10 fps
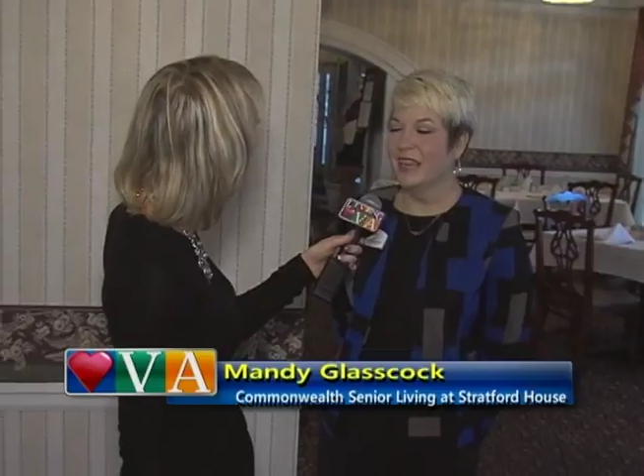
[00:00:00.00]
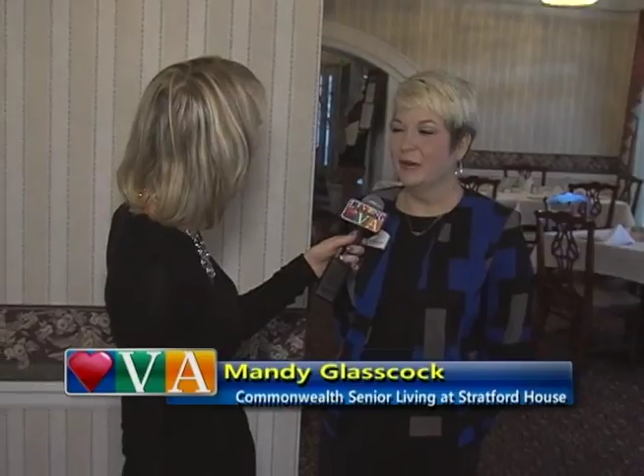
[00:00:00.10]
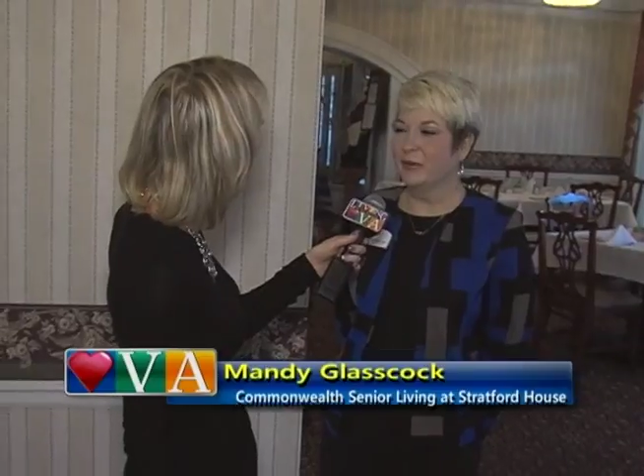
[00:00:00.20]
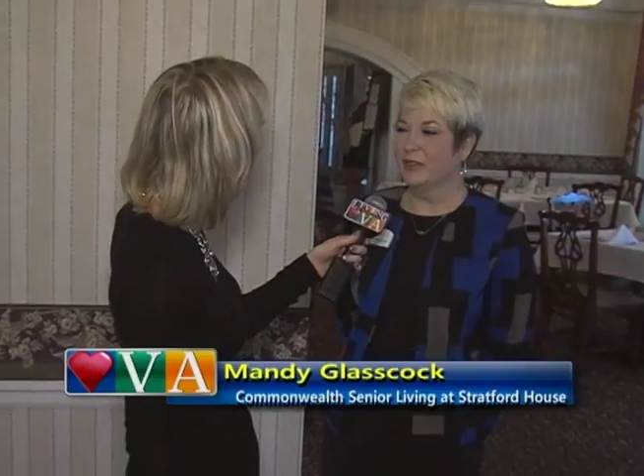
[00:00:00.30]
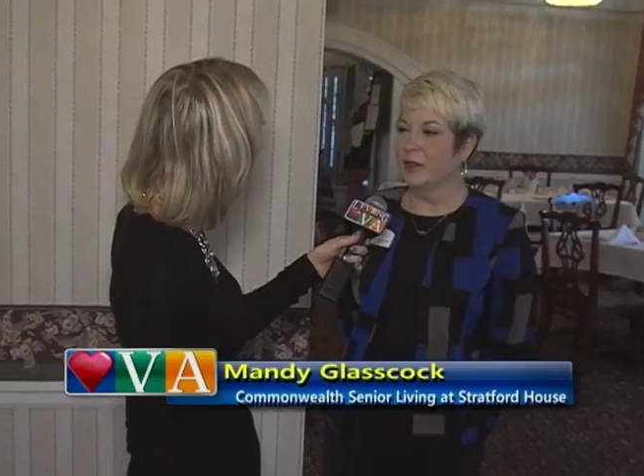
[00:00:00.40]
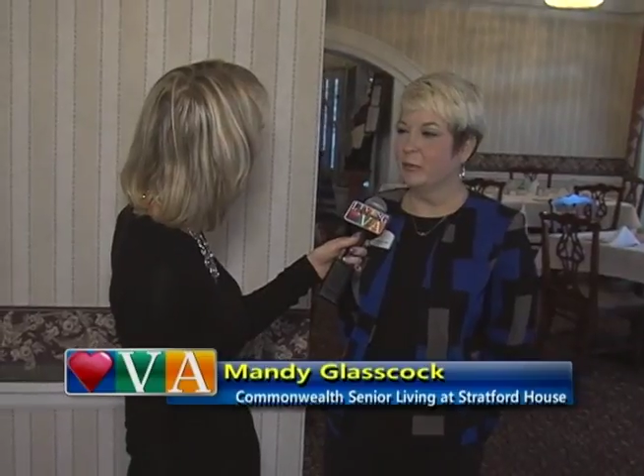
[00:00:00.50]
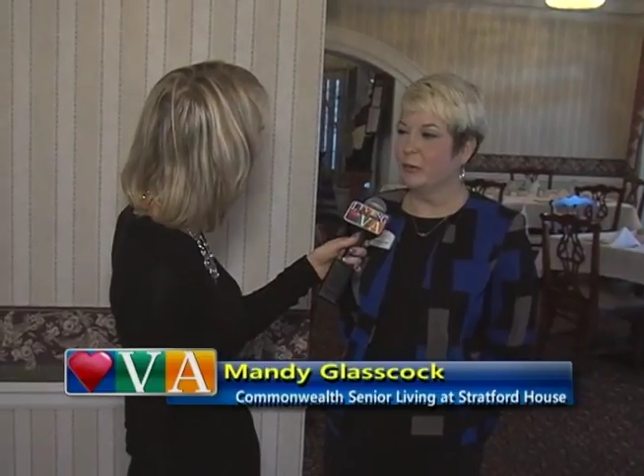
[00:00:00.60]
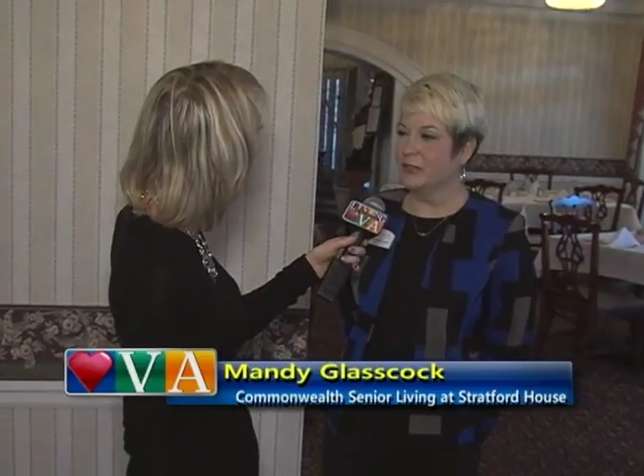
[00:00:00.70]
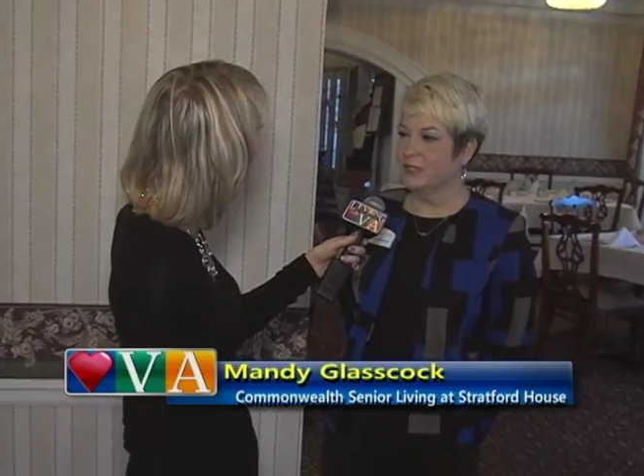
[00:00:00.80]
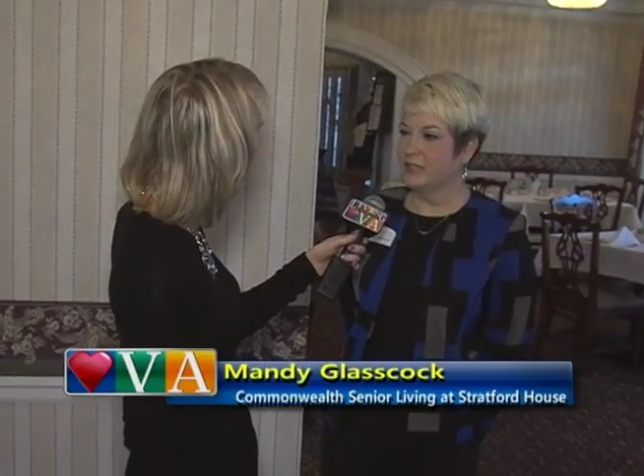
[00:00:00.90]
and with
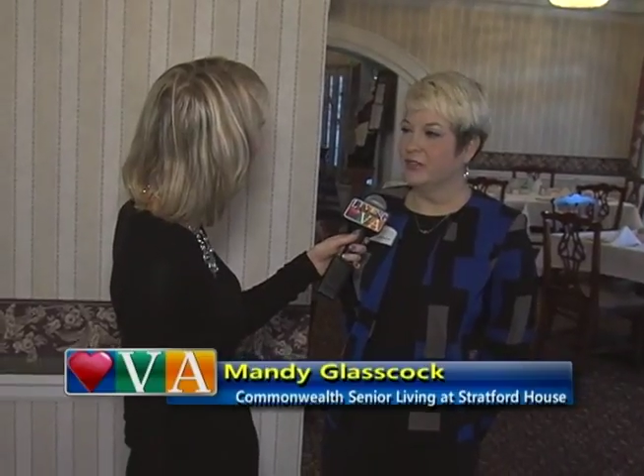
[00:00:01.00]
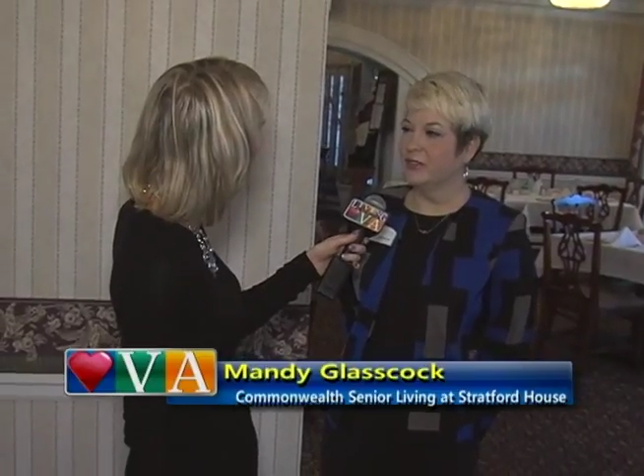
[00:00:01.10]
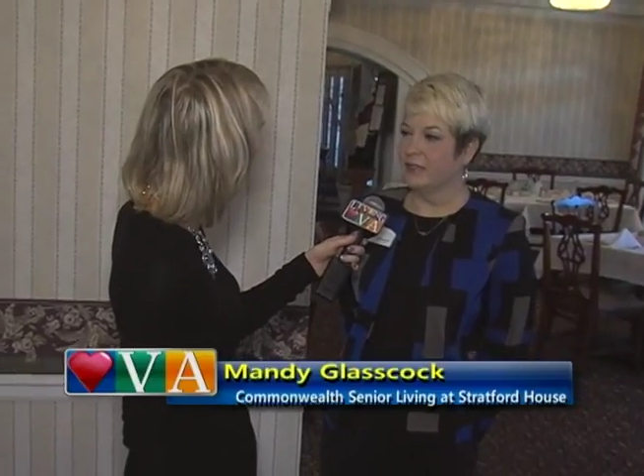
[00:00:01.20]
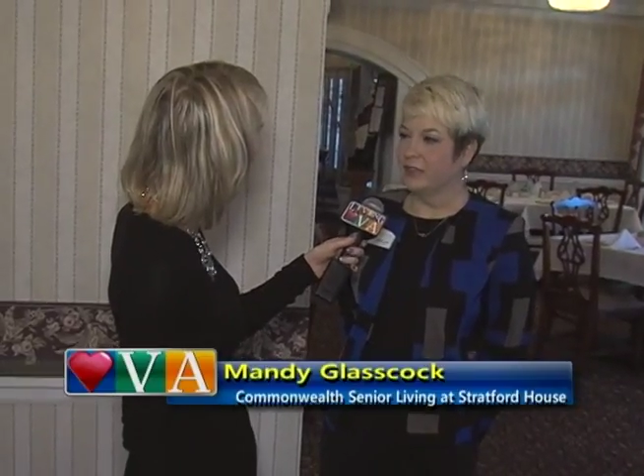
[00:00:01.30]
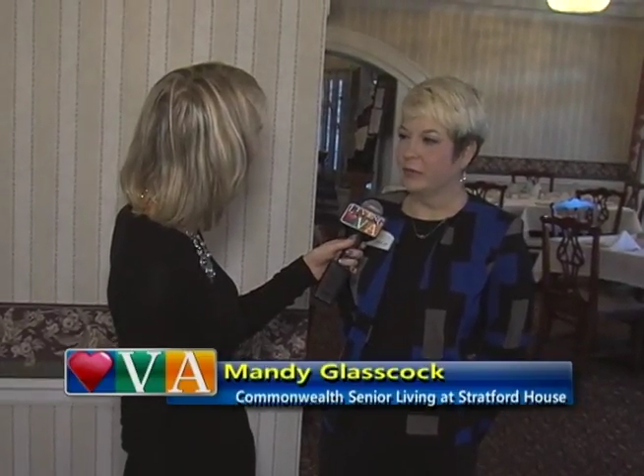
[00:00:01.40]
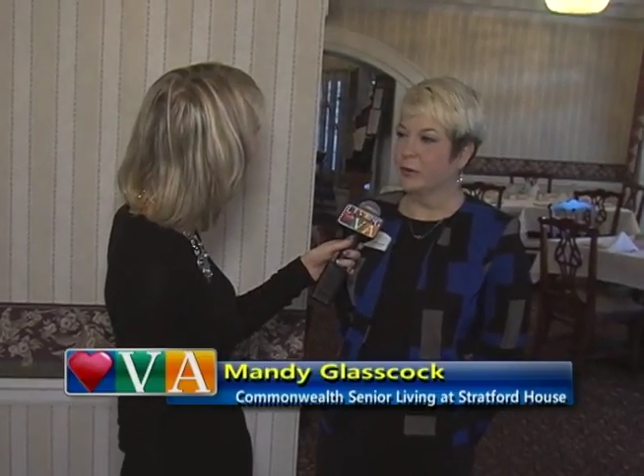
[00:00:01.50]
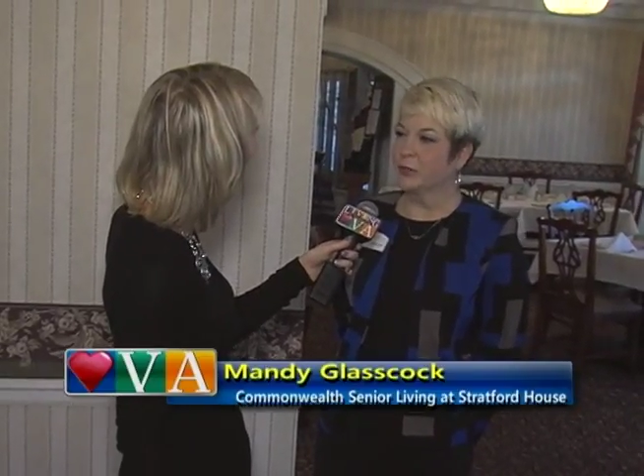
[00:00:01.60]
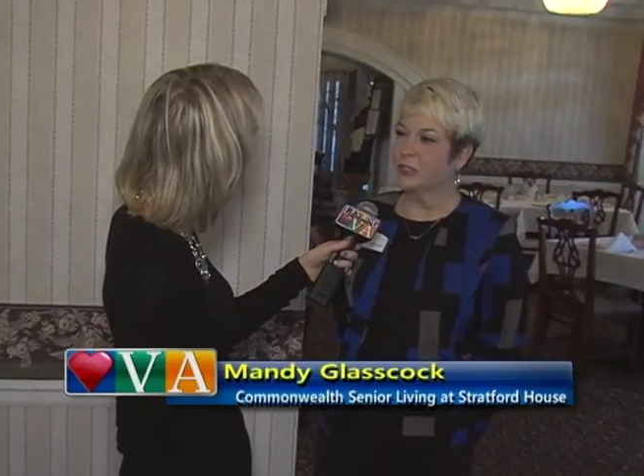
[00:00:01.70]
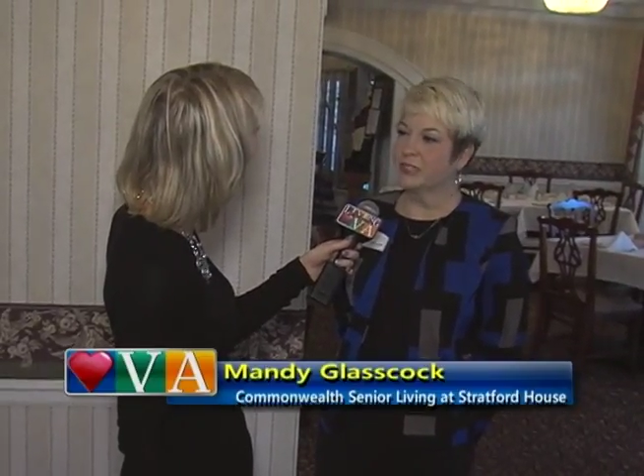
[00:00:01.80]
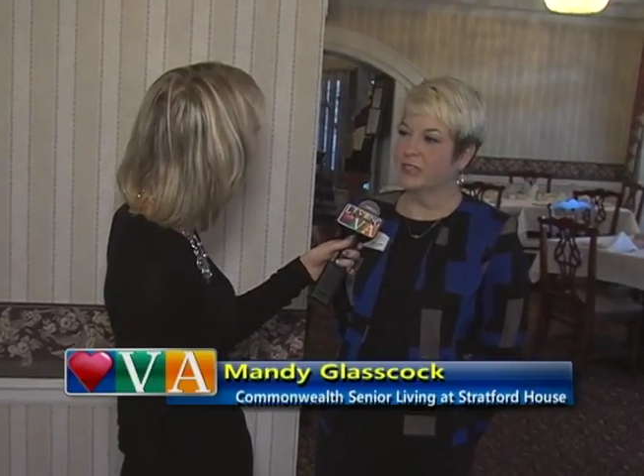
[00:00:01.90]
Commonwealth Senior Living
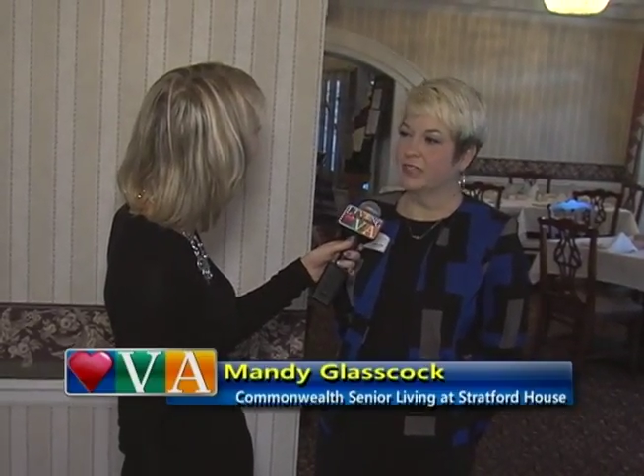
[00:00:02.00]
purchasing